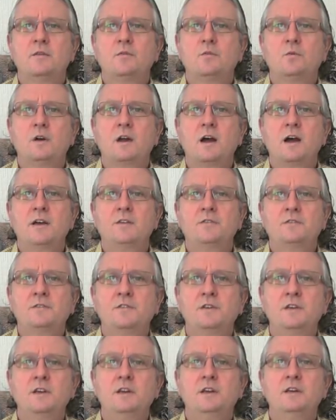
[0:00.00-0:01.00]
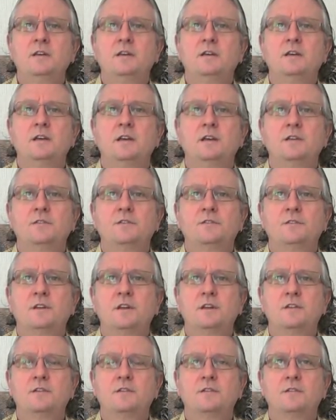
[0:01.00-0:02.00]
what I see is
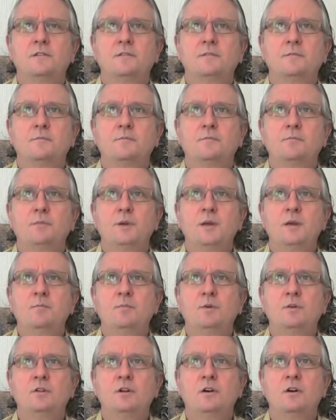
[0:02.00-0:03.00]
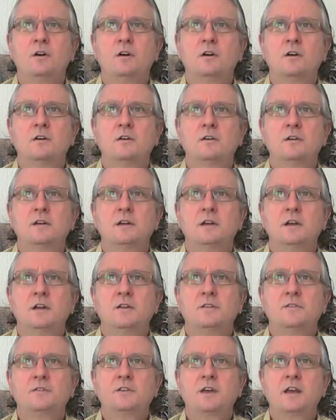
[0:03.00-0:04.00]
that people are
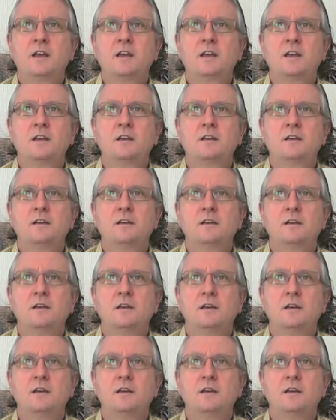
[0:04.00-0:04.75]
taking